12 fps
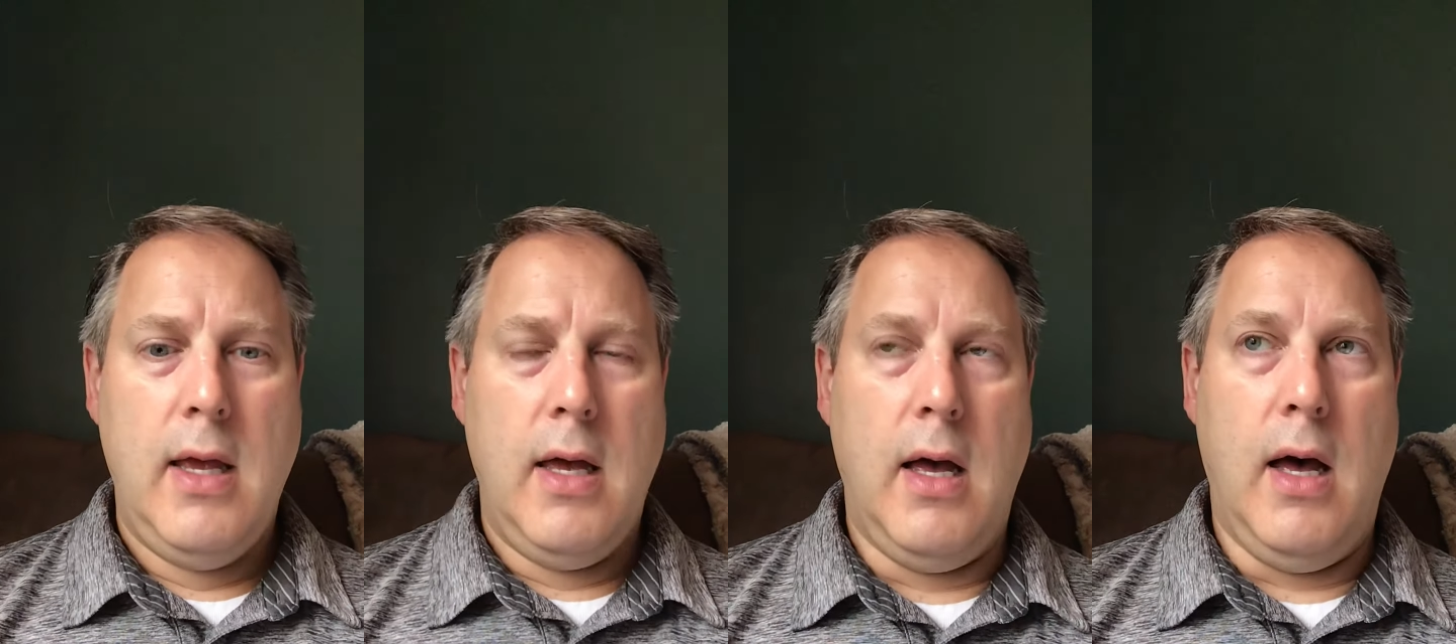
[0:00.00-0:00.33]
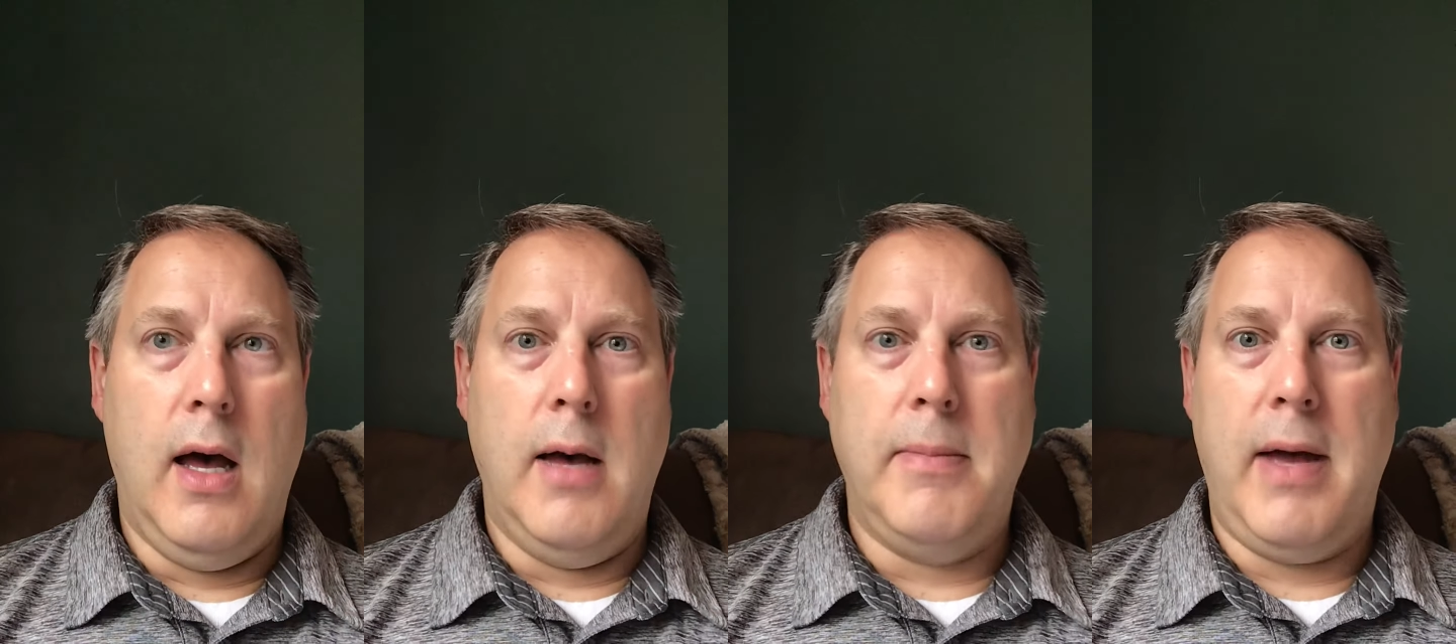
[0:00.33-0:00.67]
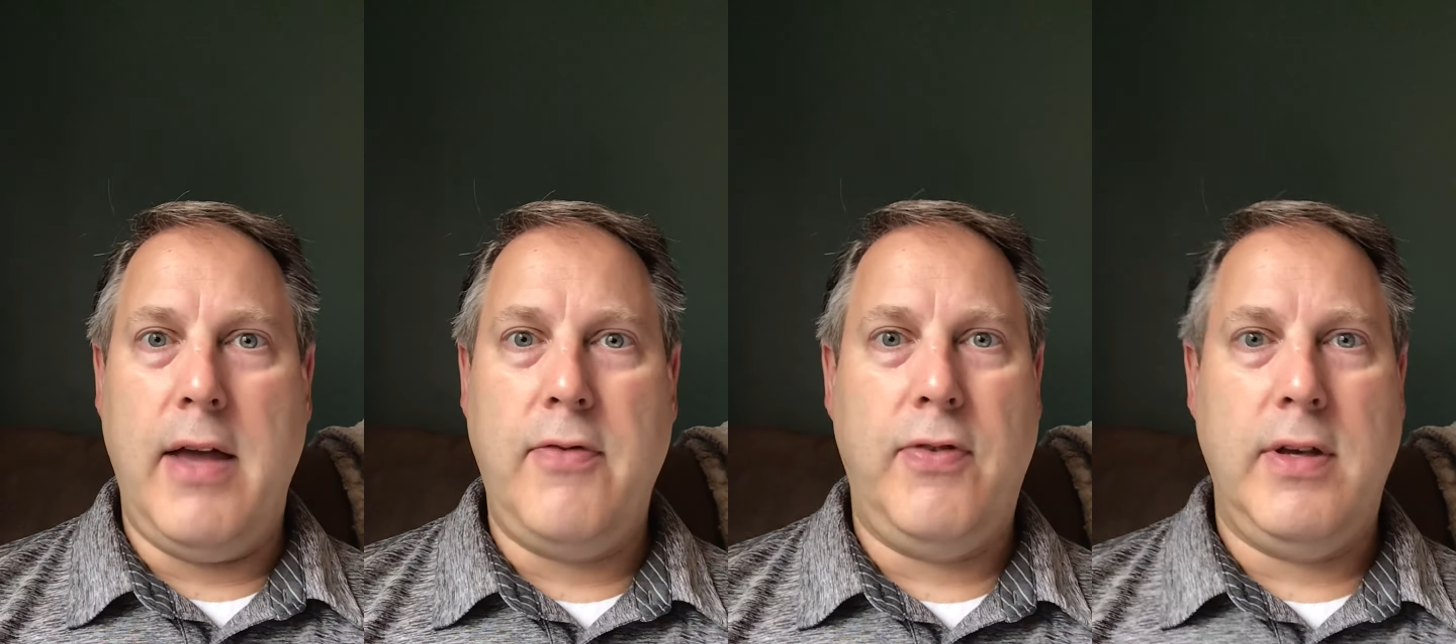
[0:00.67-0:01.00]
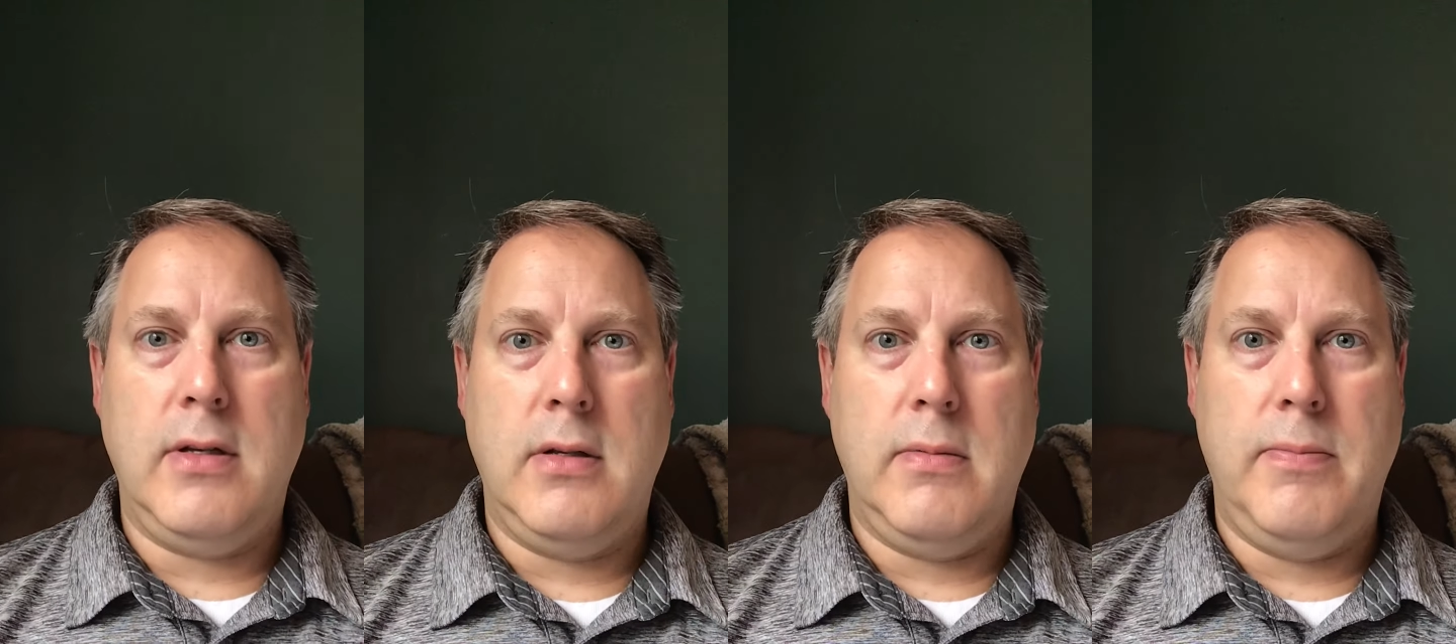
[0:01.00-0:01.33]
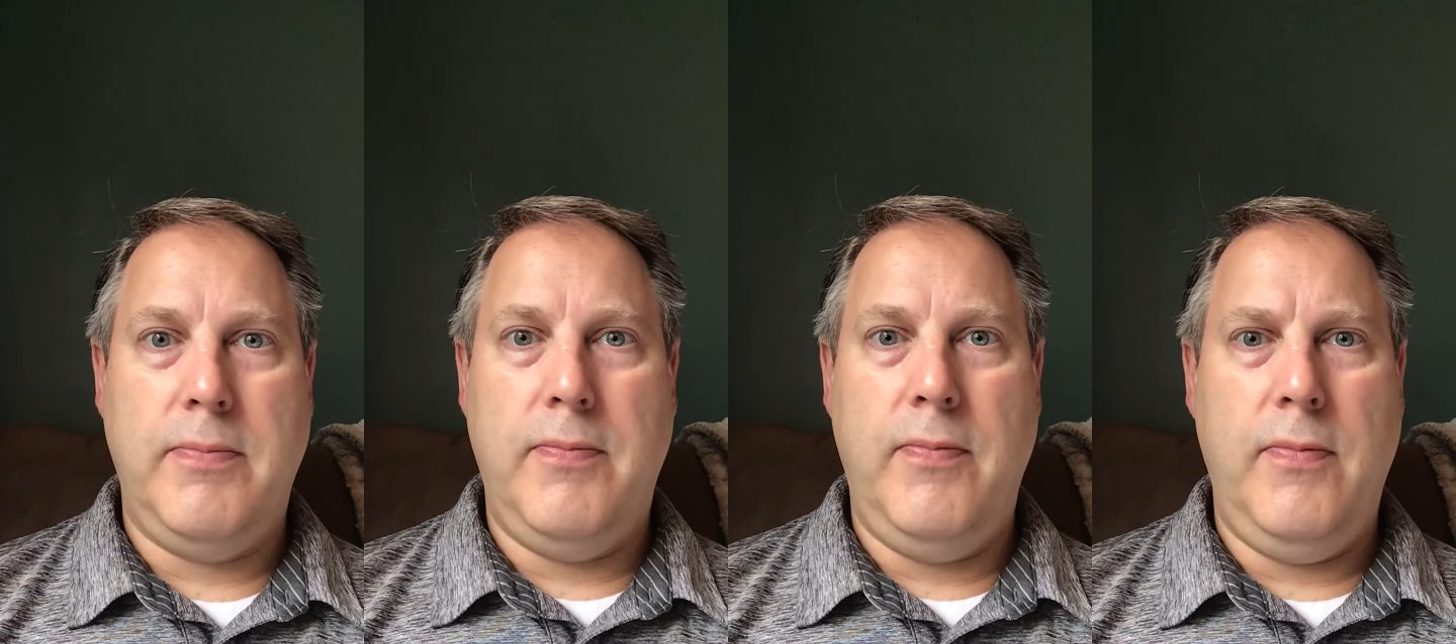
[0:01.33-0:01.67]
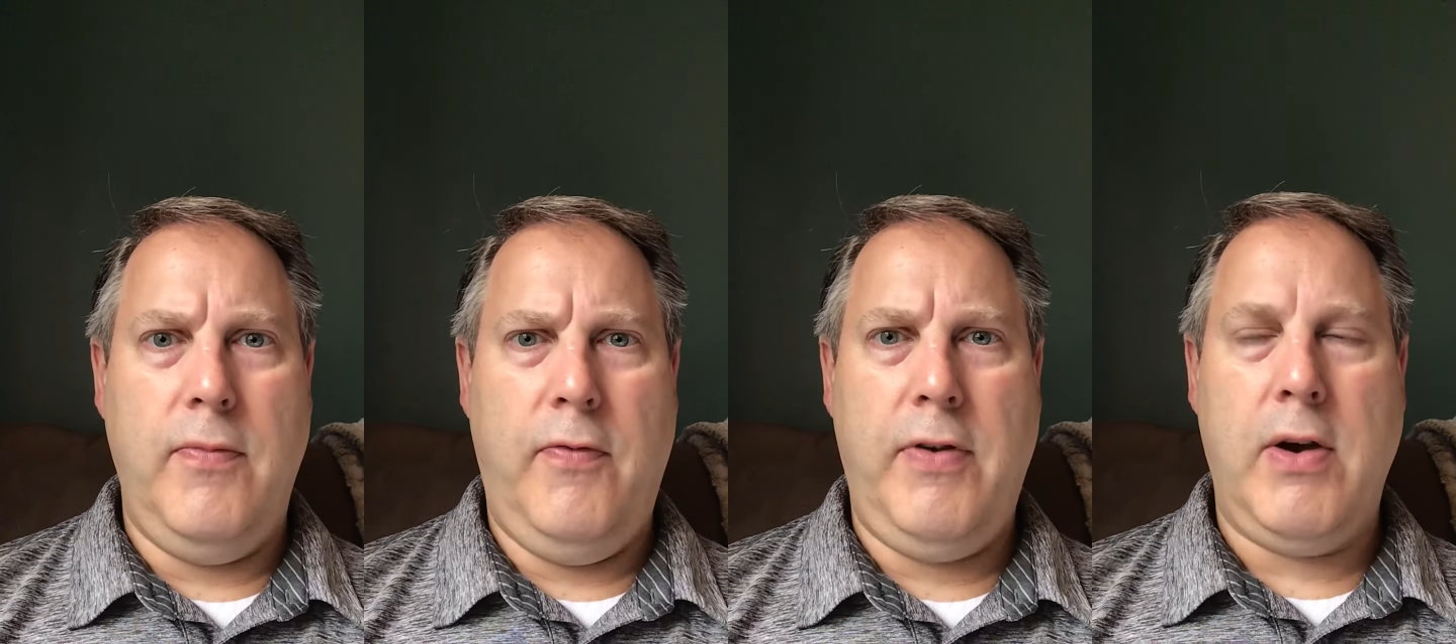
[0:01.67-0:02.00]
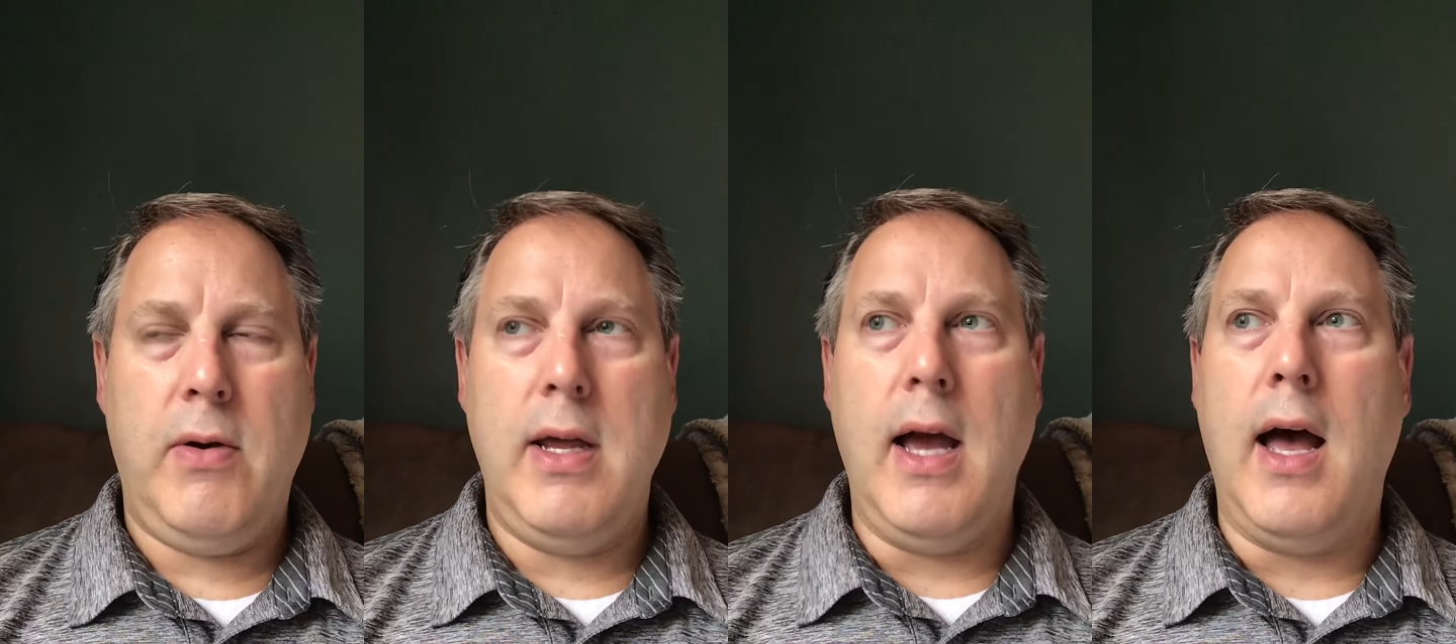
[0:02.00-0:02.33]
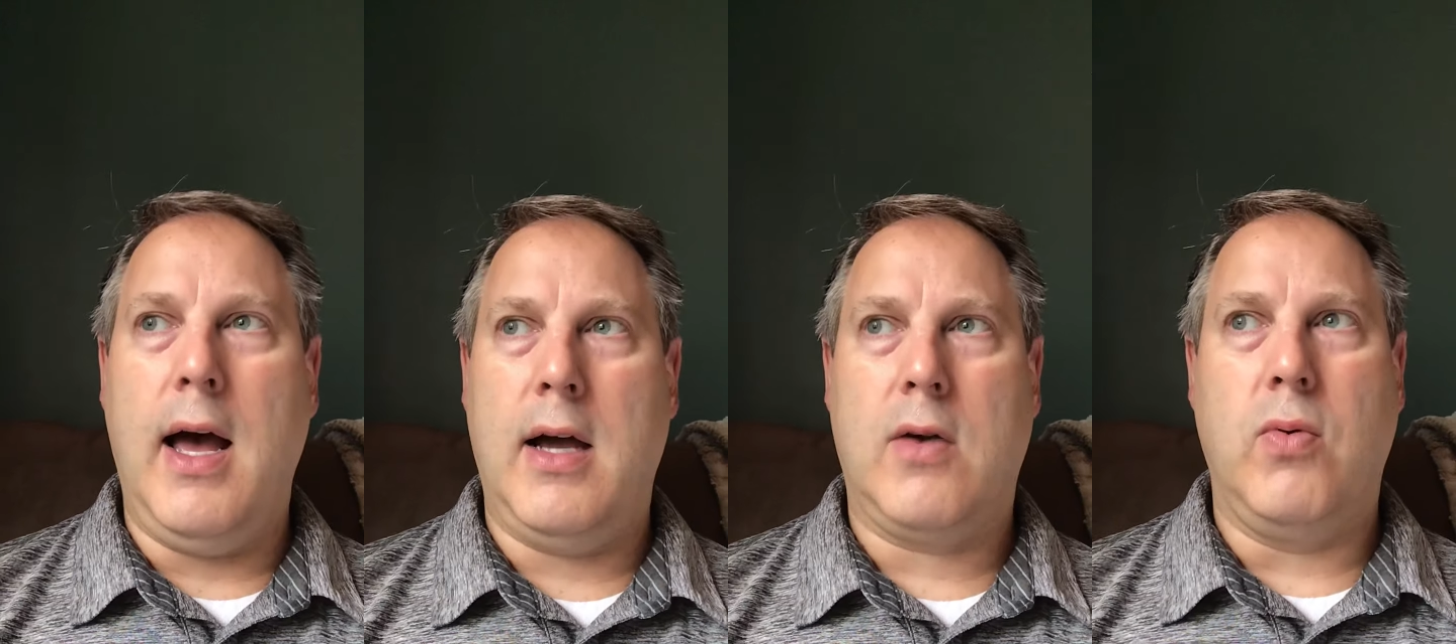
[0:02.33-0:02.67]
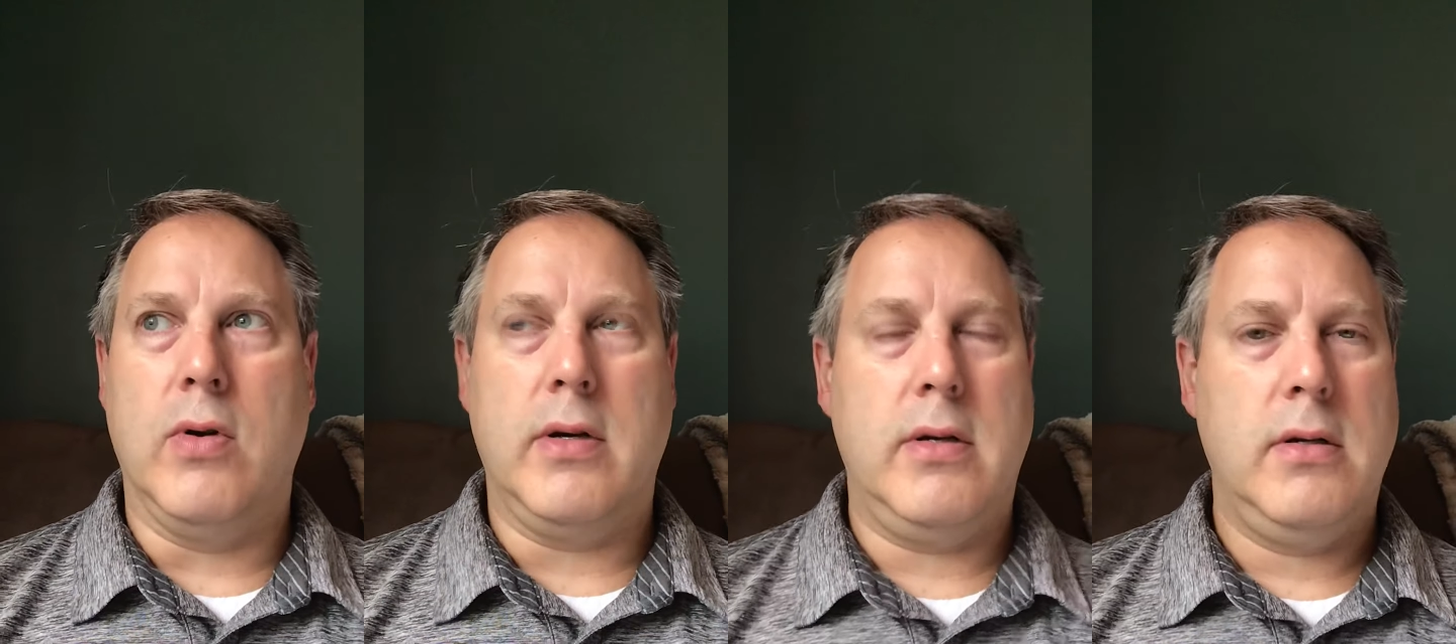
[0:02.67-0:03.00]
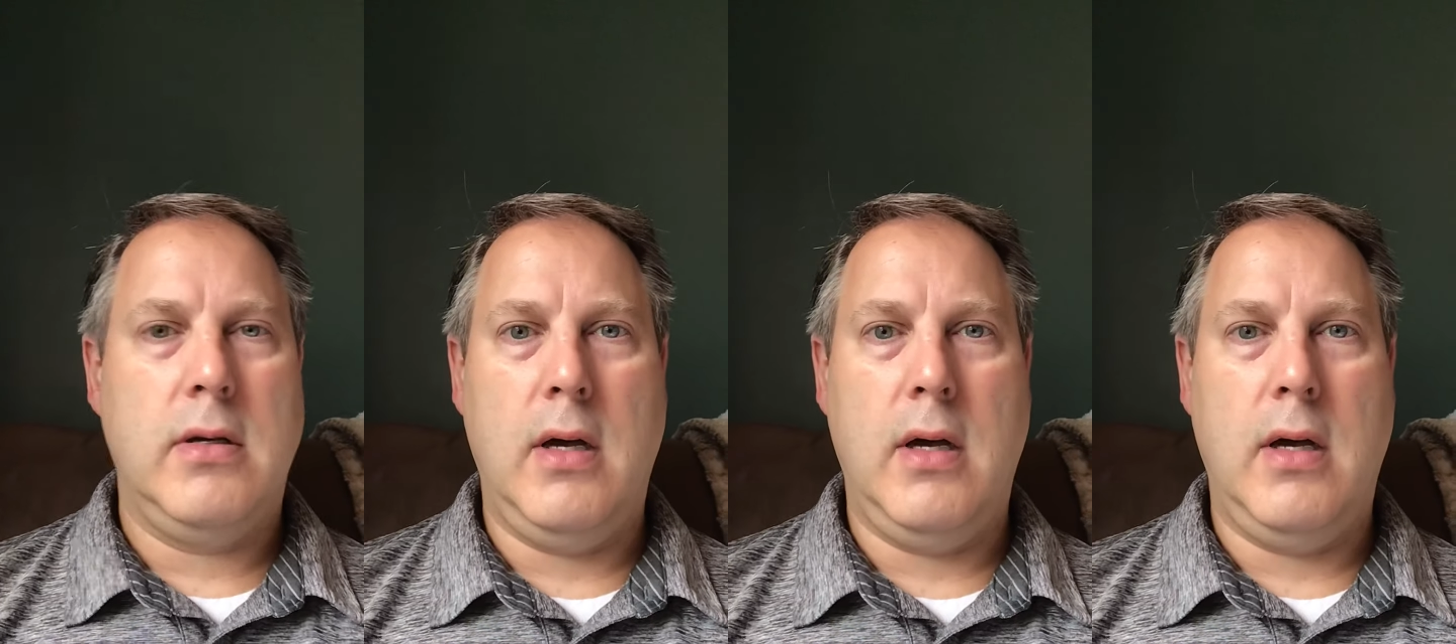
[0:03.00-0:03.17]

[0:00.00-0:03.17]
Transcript: I feel very awkward